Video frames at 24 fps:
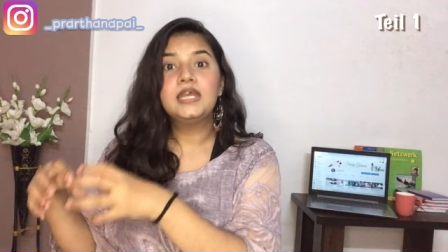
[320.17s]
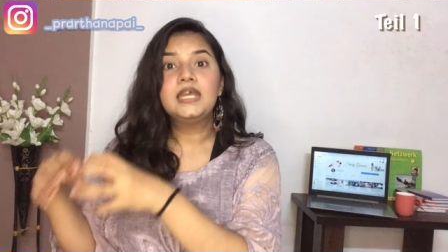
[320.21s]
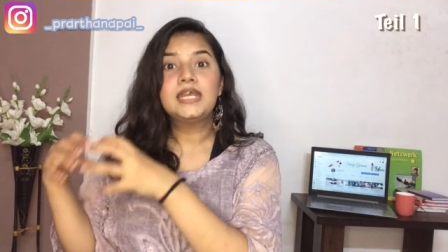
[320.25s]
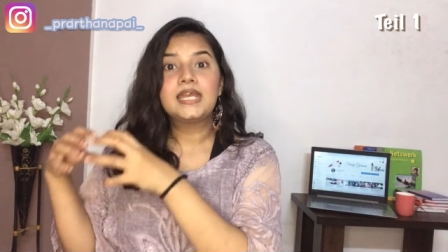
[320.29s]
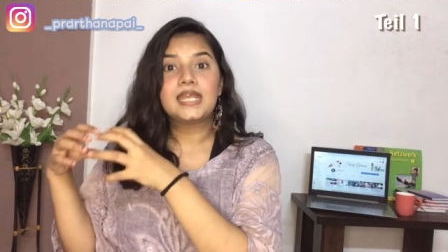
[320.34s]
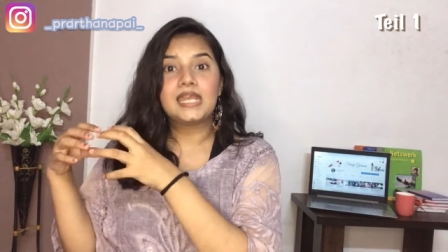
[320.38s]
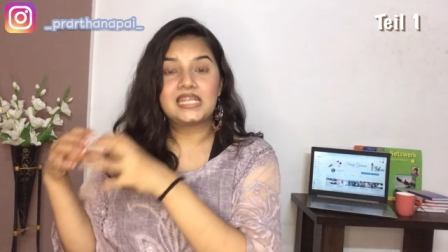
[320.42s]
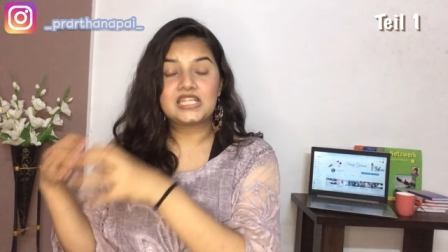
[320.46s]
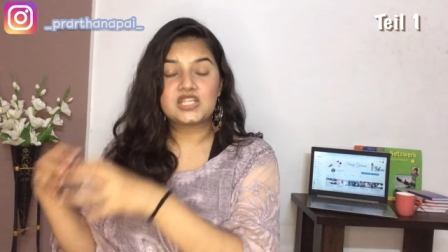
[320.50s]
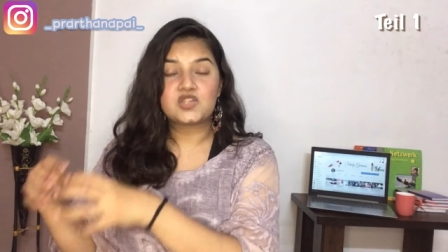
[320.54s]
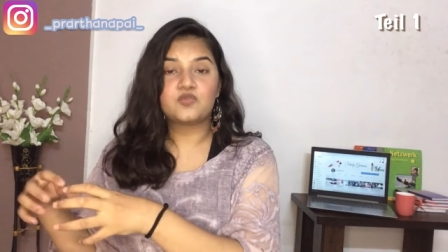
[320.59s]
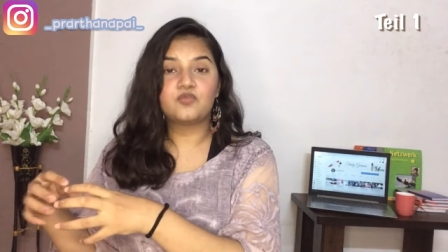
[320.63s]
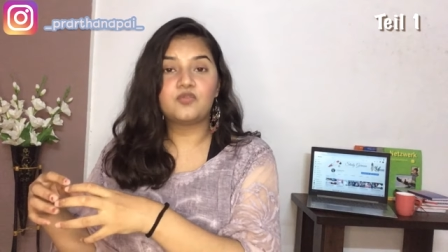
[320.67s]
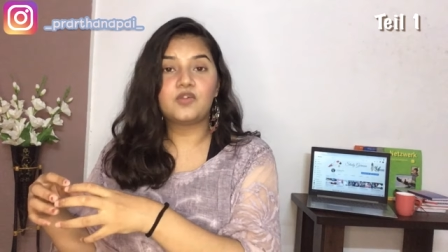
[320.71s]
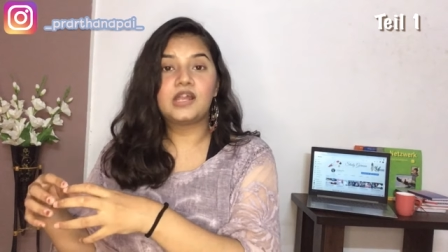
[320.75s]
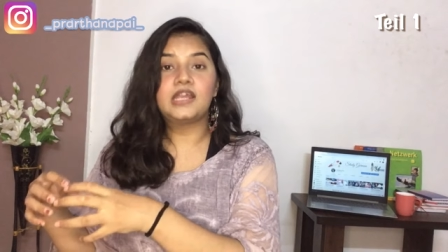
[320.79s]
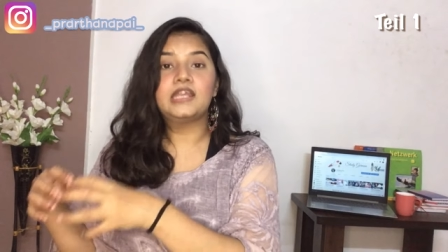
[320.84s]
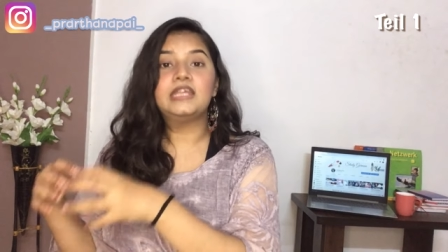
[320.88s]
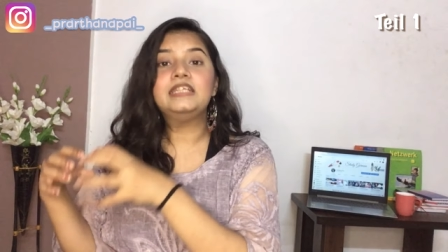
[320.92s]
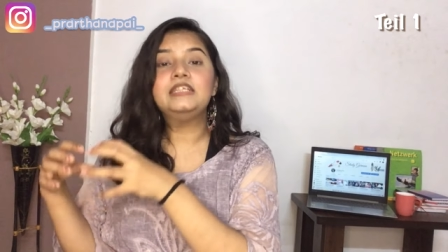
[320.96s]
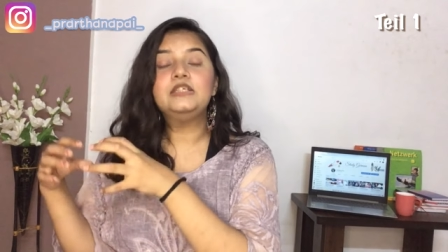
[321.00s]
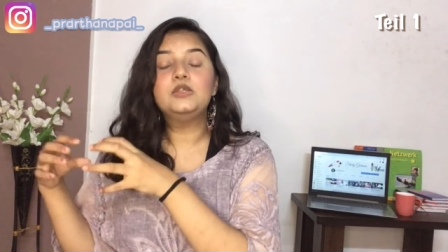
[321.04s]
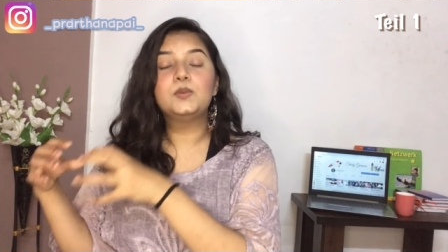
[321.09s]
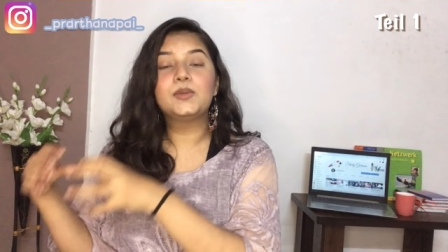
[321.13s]
it's
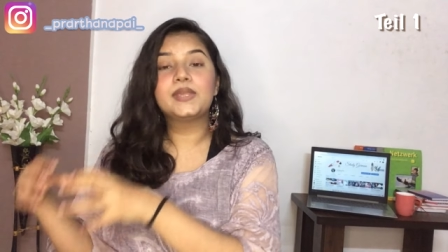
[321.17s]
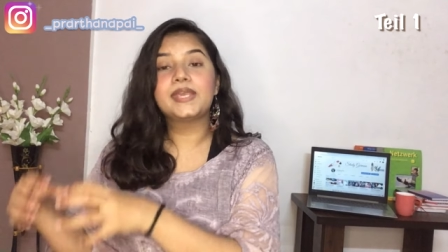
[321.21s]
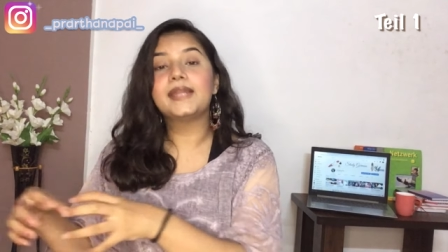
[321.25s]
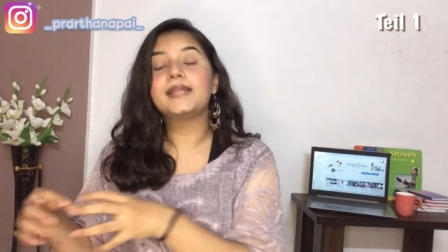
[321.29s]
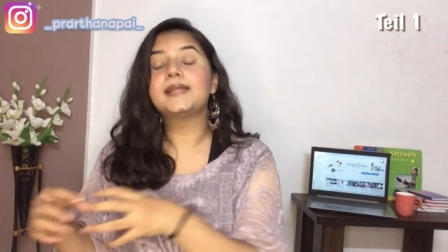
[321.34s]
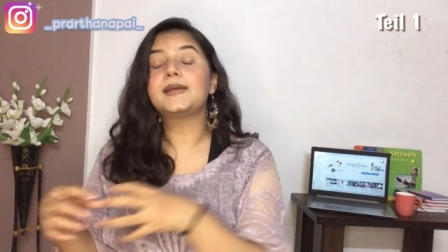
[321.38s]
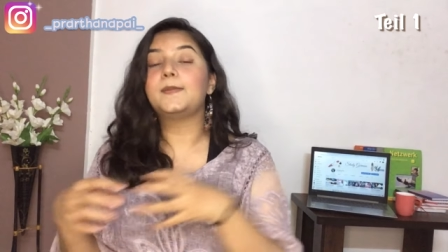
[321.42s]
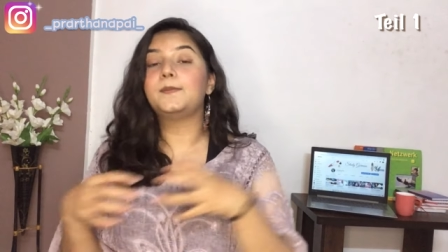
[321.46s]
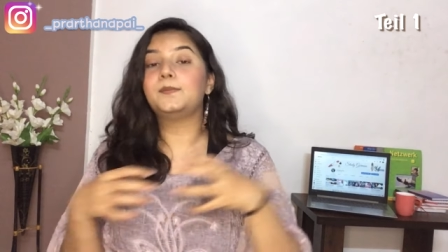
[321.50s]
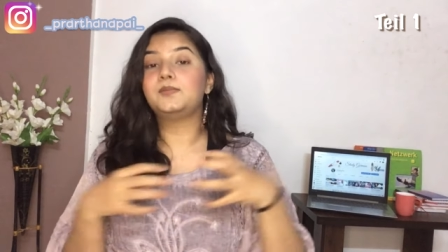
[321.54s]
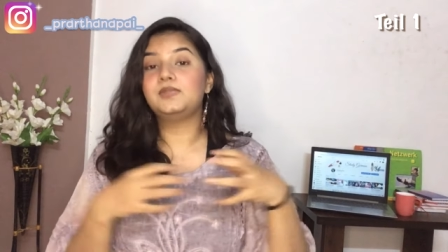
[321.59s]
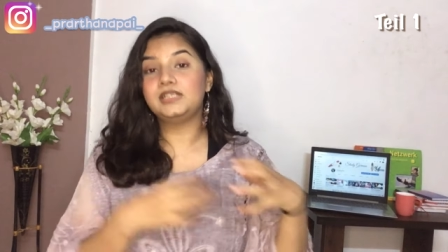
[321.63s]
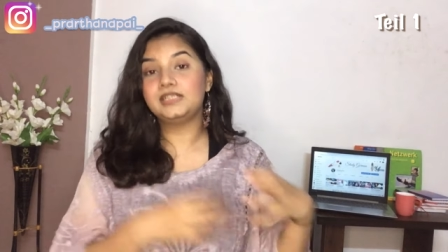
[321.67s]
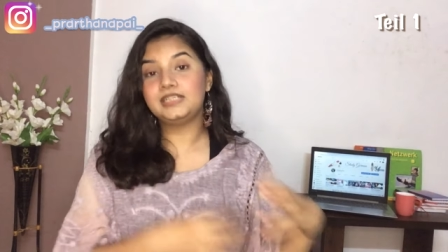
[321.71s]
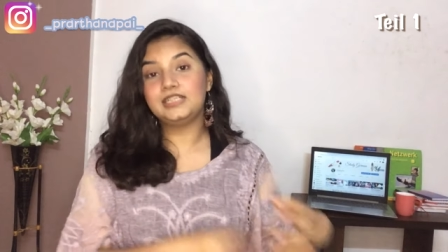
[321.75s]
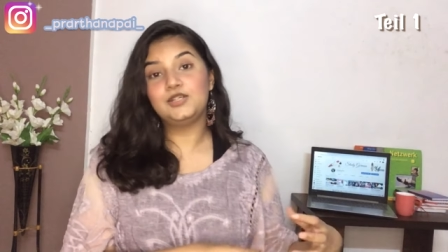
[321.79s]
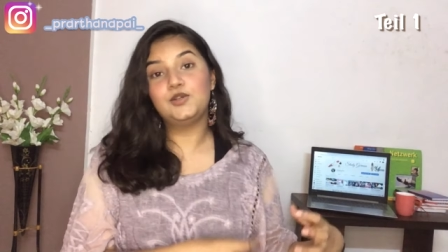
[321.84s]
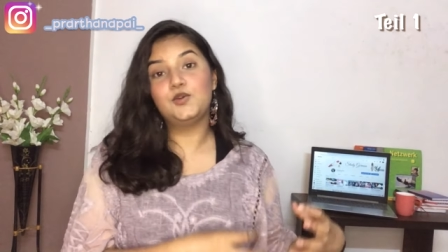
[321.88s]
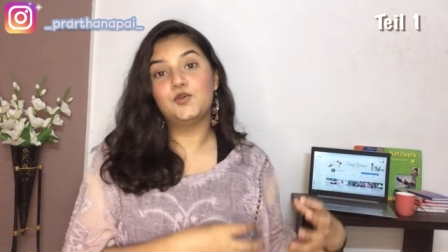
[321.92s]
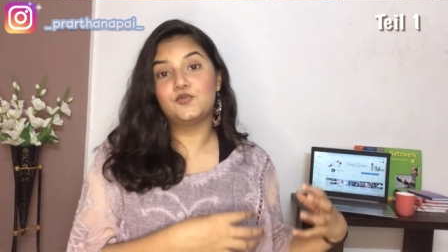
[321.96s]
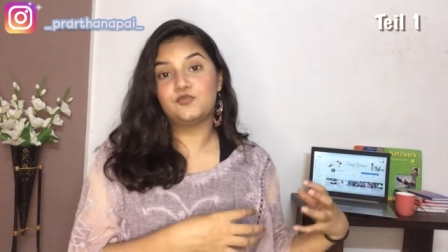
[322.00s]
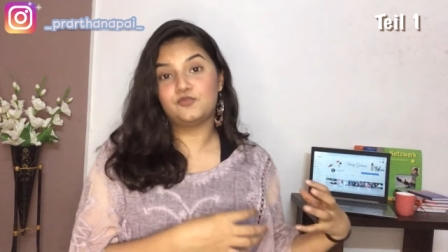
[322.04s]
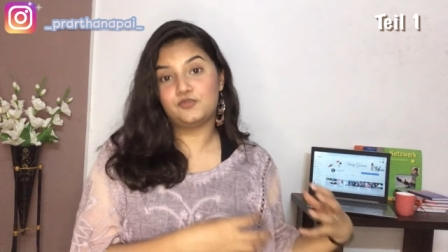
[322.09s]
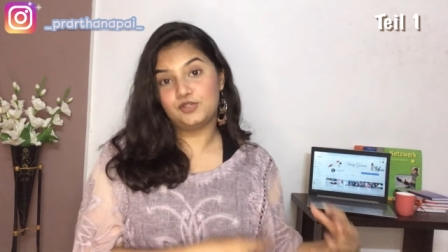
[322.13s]
fine you can completely
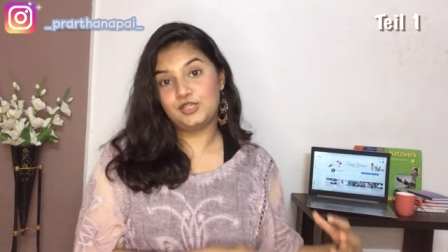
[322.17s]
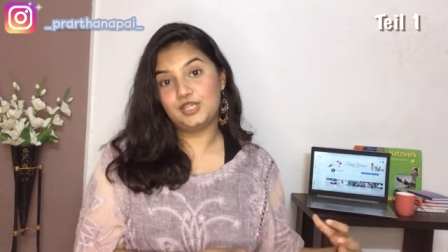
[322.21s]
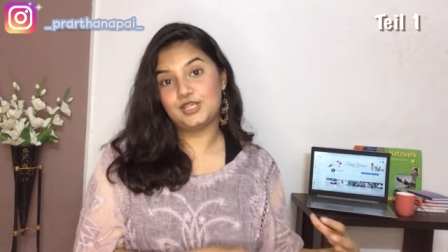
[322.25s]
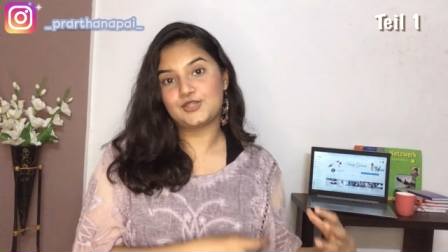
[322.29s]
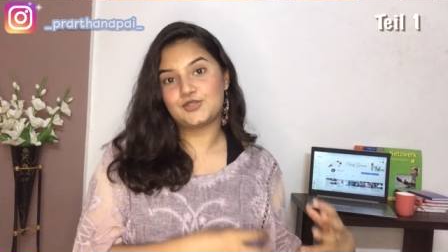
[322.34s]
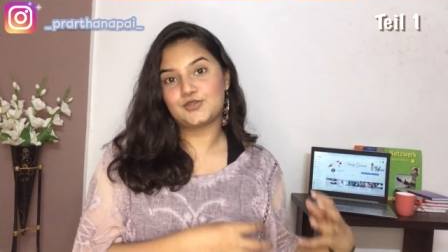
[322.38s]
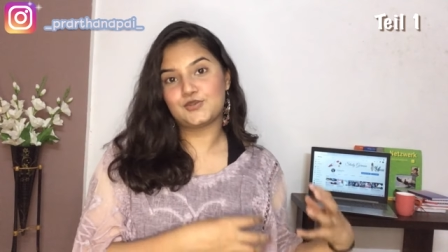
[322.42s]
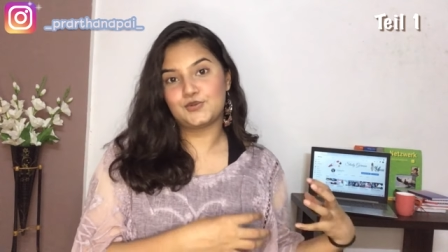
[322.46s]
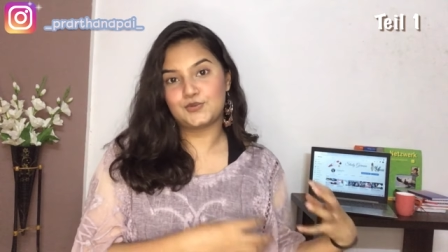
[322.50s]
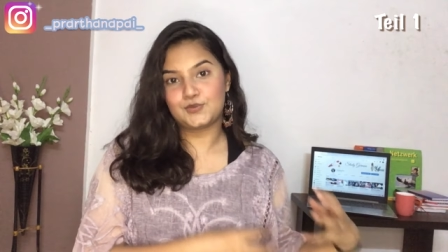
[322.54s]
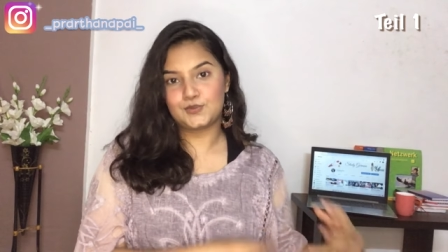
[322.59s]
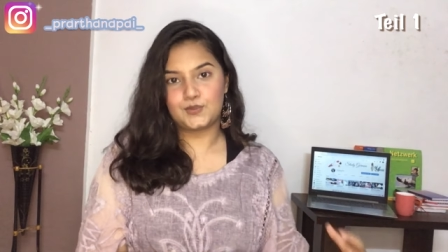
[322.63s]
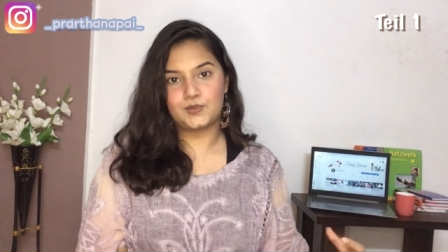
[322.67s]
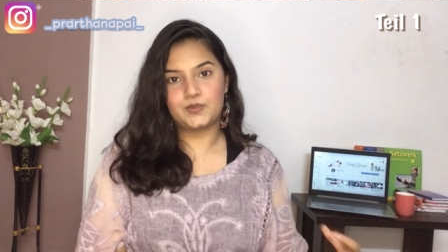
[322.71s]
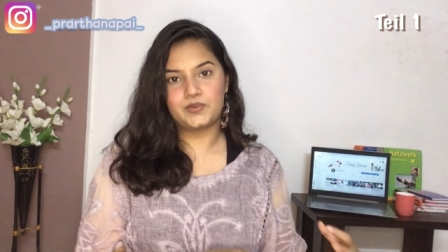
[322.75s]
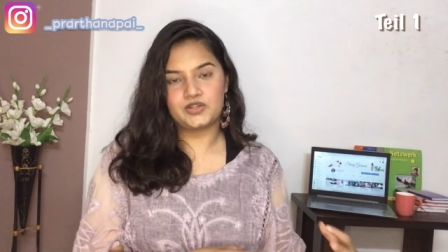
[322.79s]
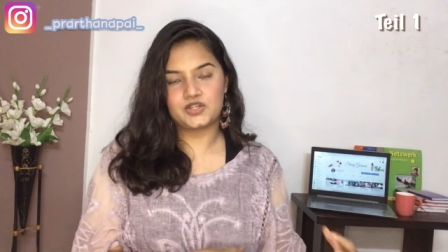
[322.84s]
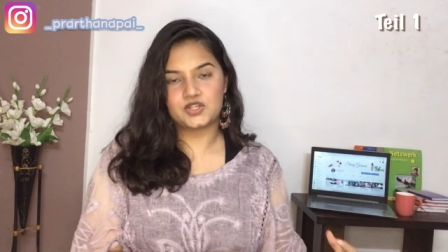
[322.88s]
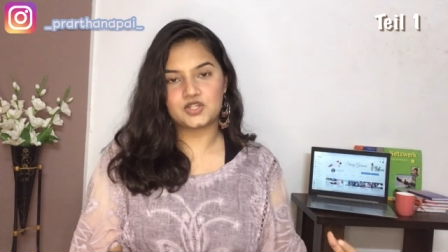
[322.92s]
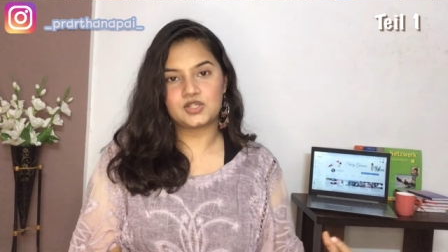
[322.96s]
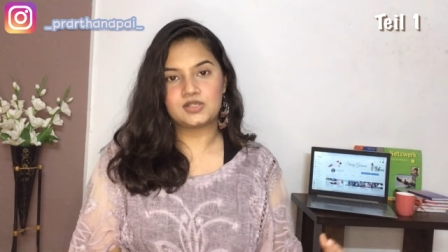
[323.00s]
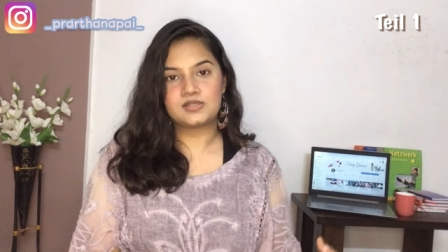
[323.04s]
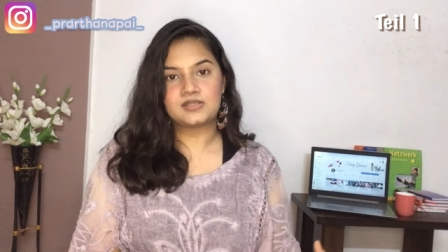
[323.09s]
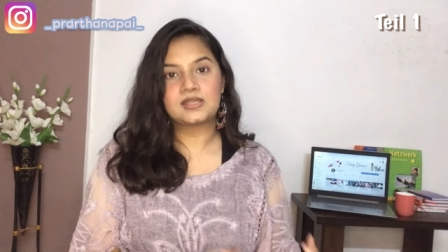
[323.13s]
go for yes or no
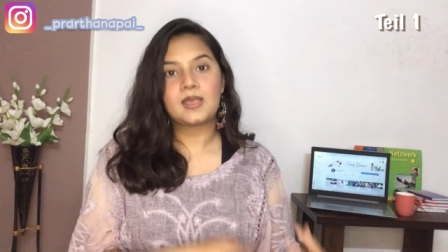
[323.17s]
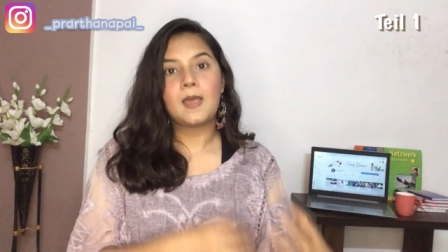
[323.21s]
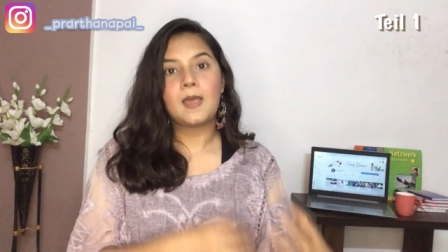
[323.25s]
questions